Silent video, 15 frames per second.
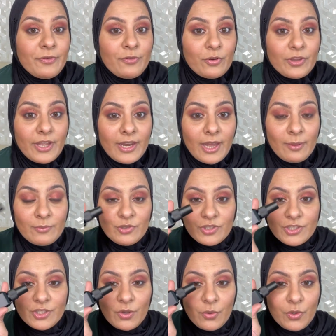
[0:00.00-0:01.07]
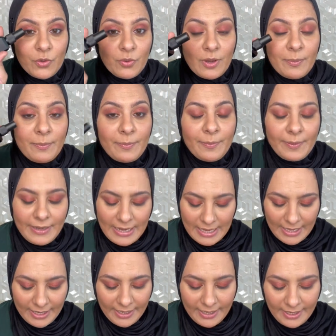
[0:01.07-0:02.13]
For that, I'm just going to
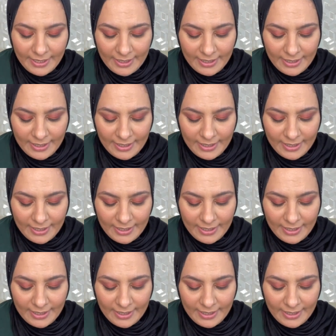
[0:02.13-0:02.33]
apply